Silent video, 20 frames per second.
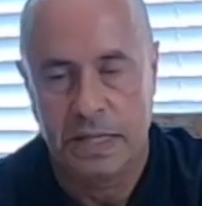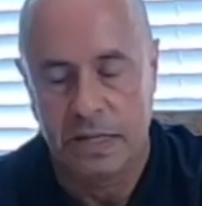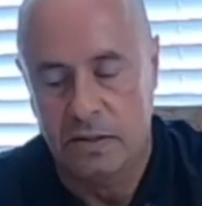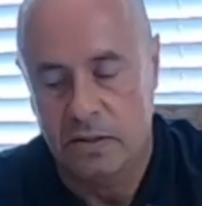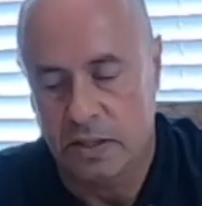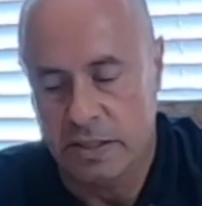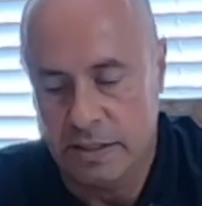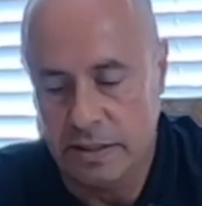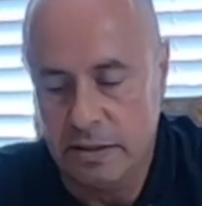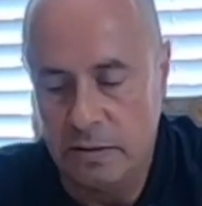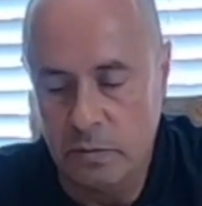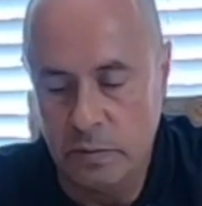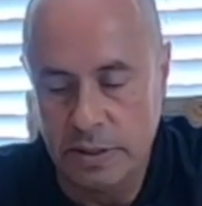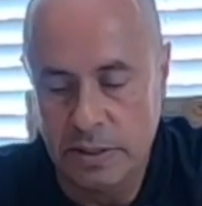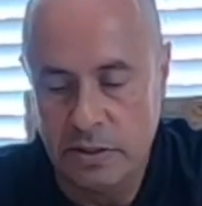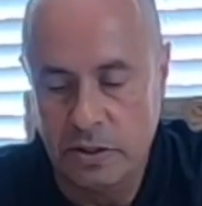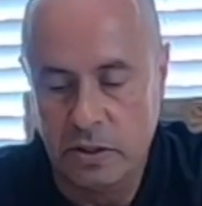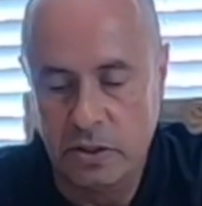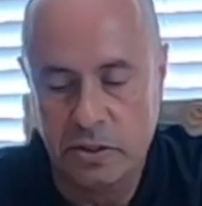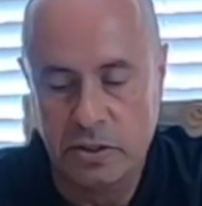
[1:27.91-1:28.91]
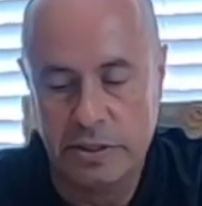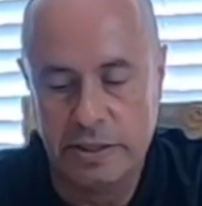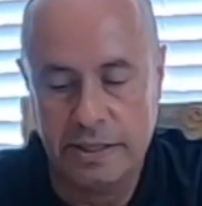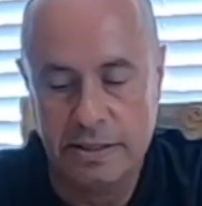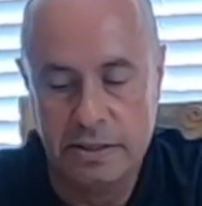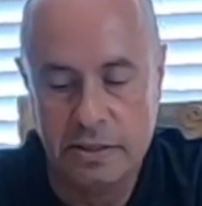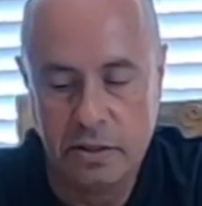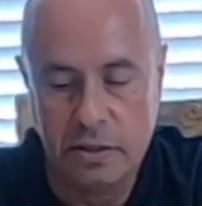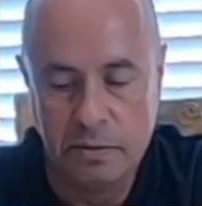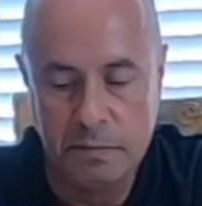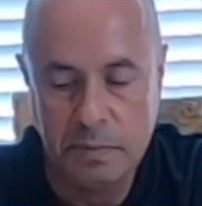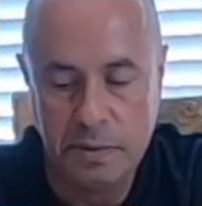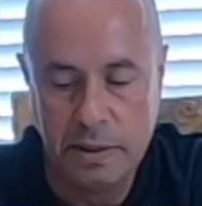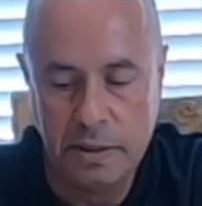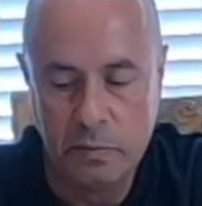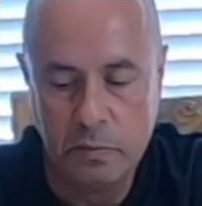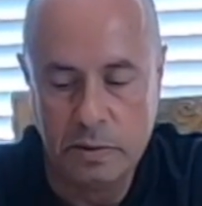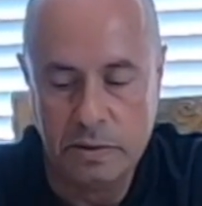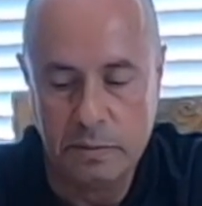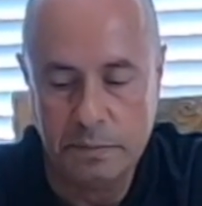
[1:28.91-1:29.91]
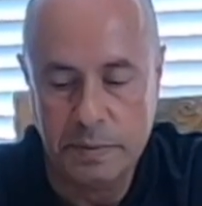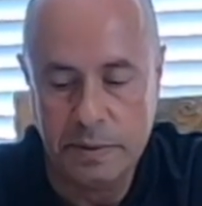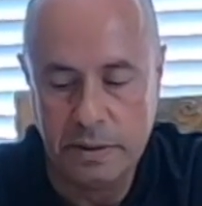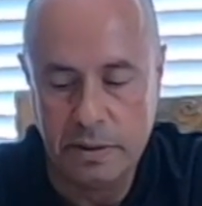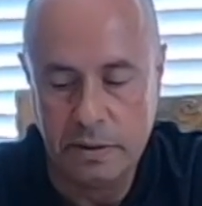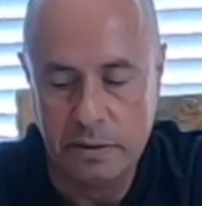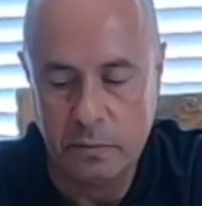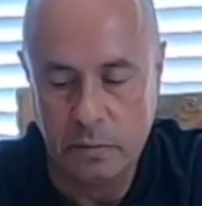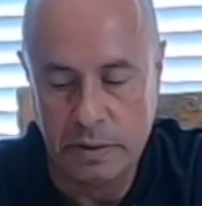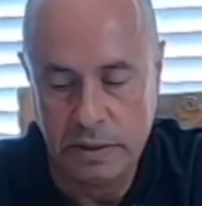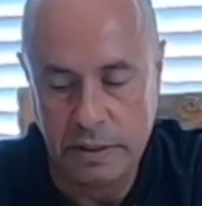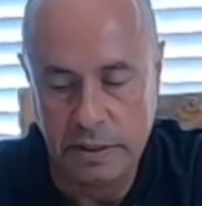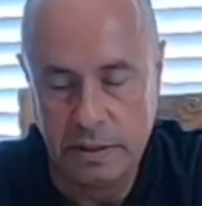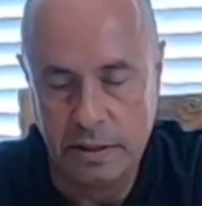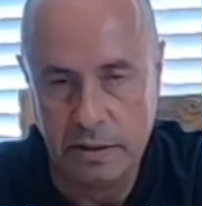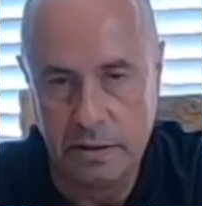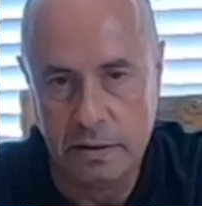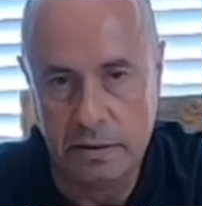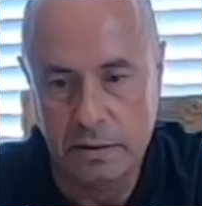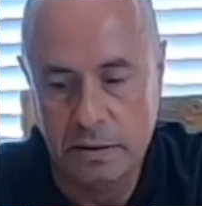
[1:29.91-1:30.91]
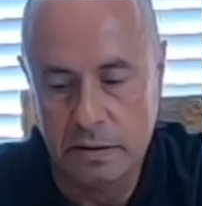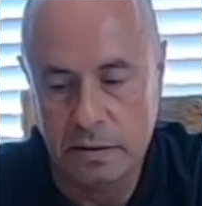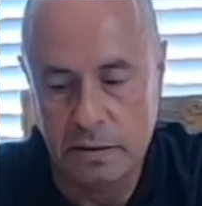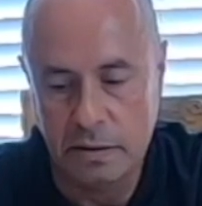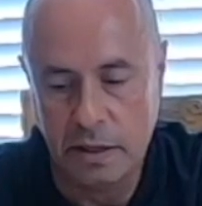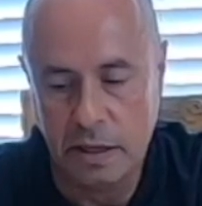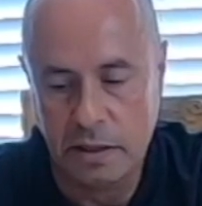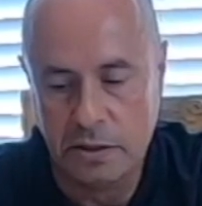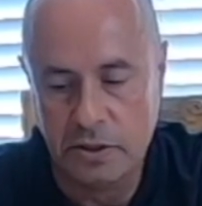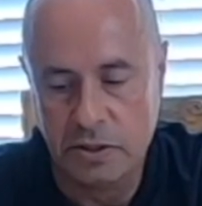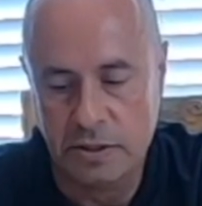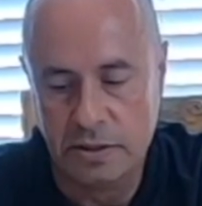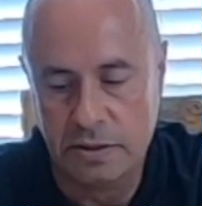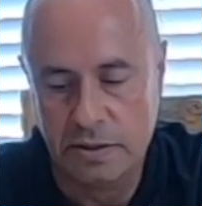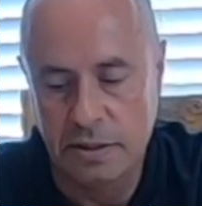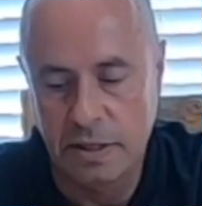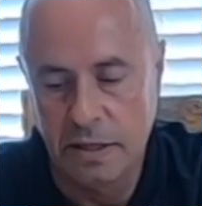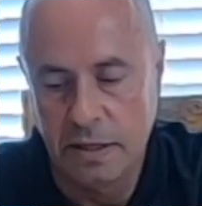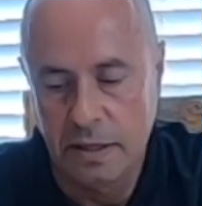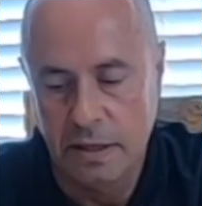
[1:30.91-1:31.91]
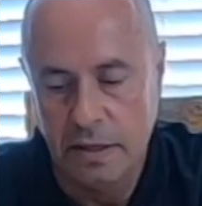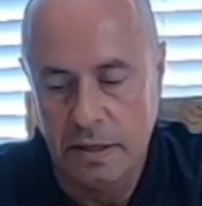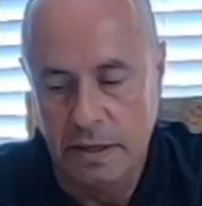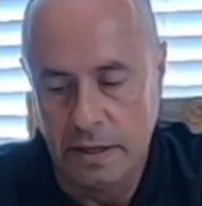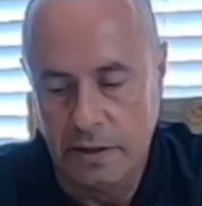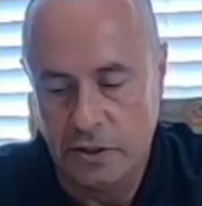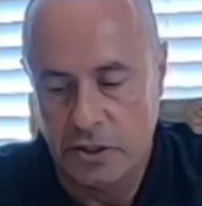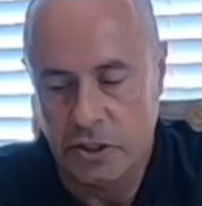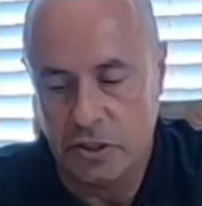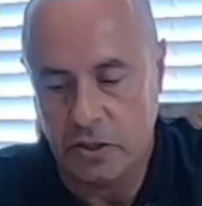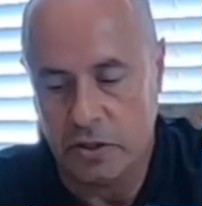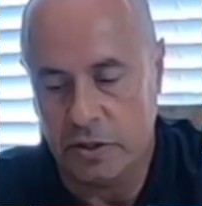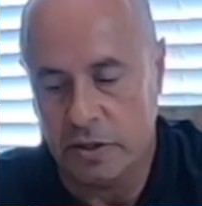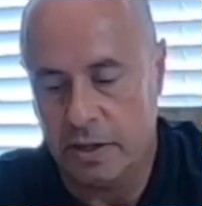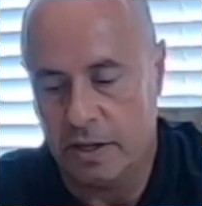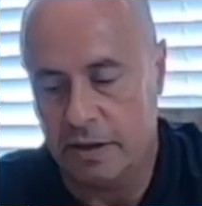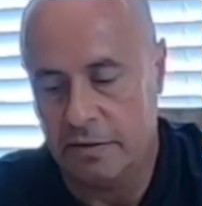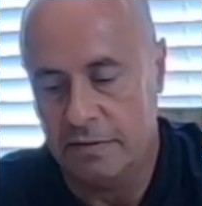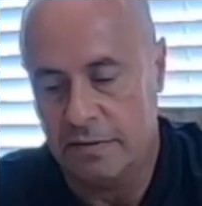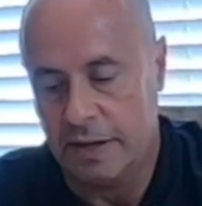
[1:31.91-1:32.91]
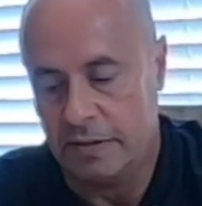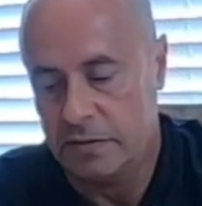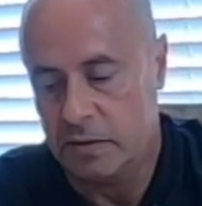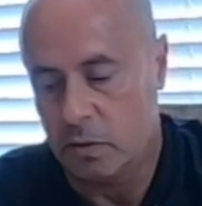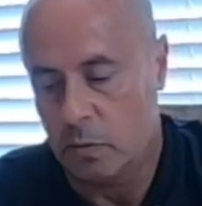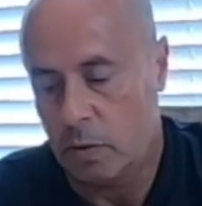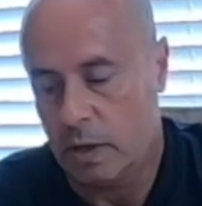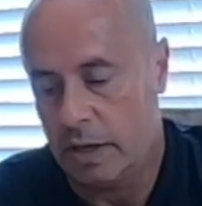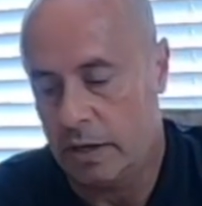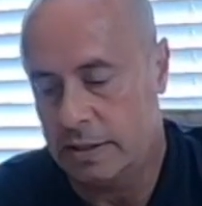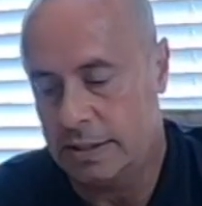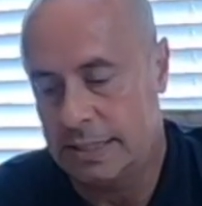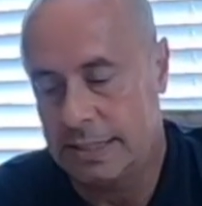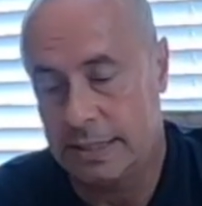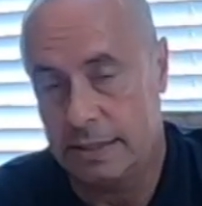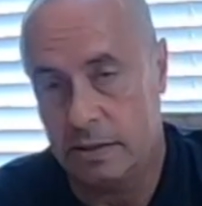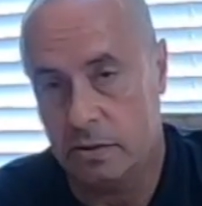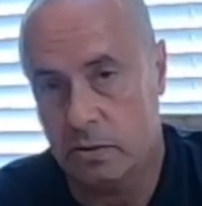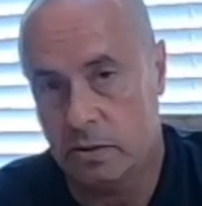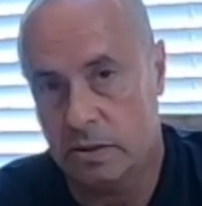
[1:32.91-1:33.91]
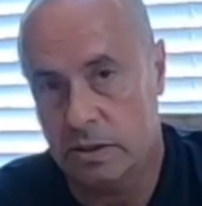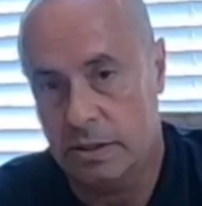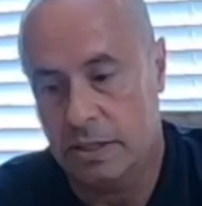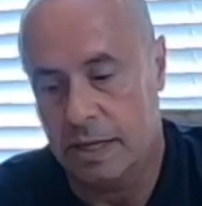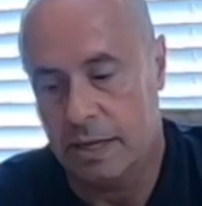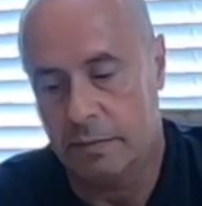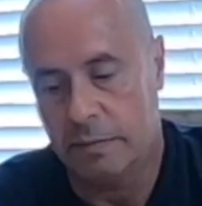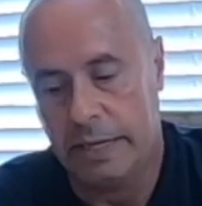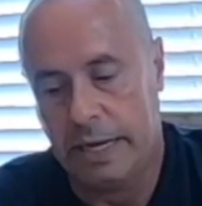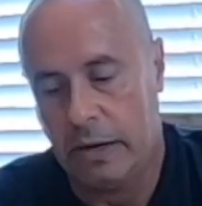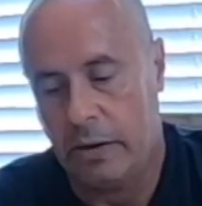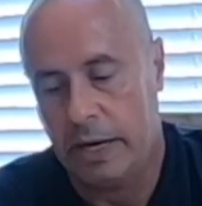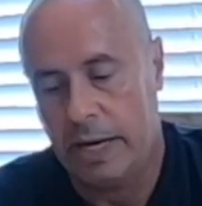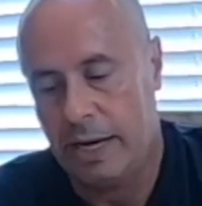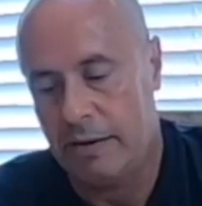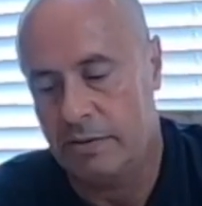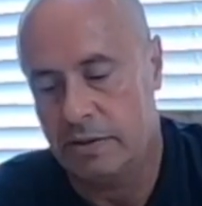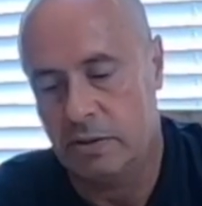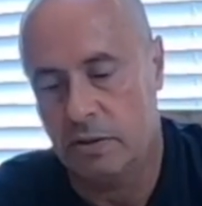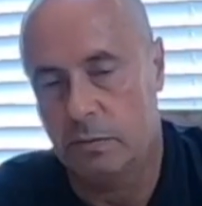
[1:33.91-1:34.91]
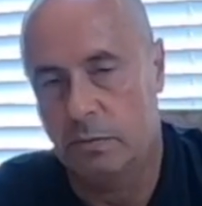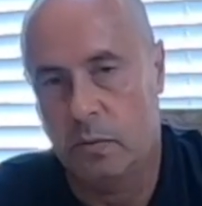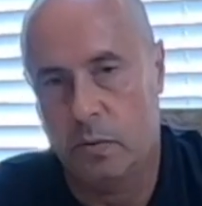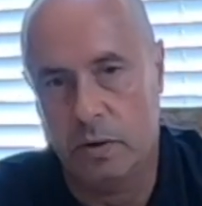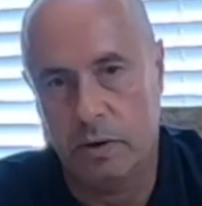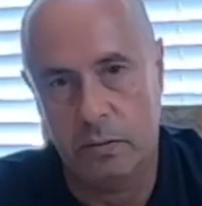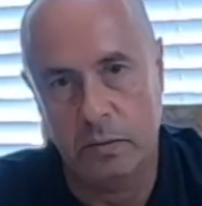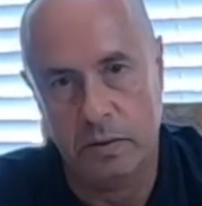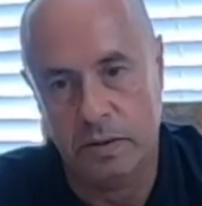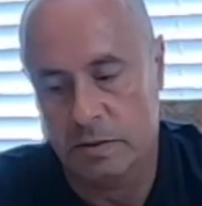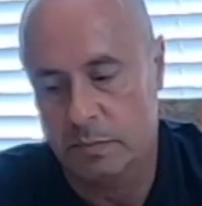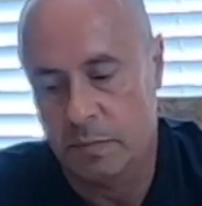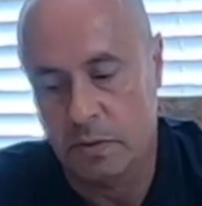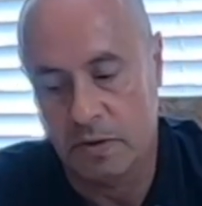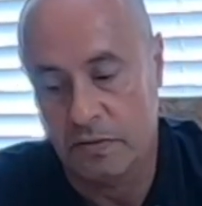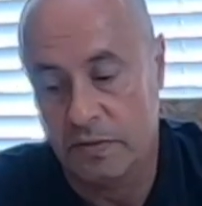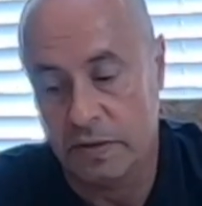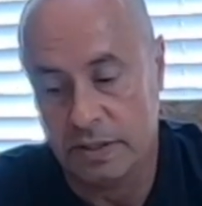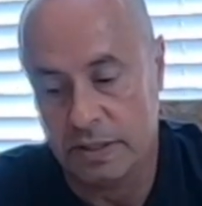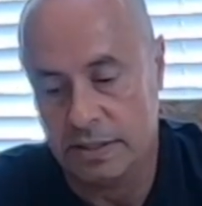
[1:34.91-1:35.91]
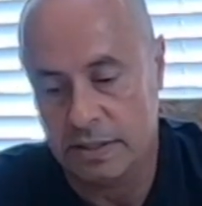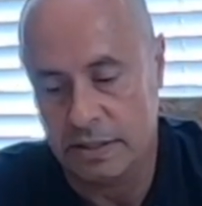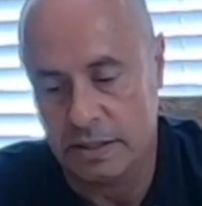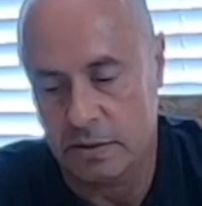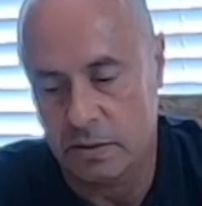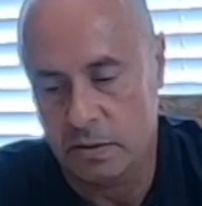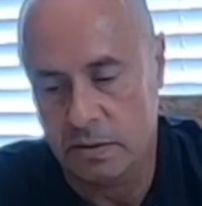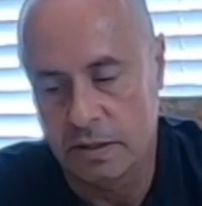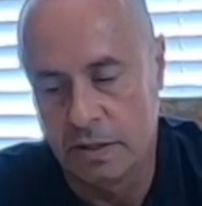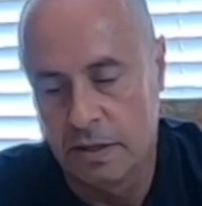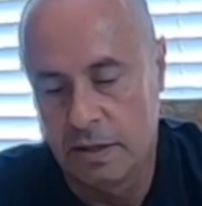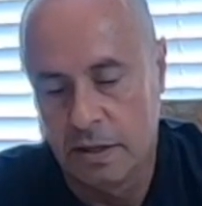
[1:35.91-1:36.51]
So I did the research and I started playing with the notches, and sure enough, after a while, it sealed the top. Now I have it to the point where it's perfectly sealed.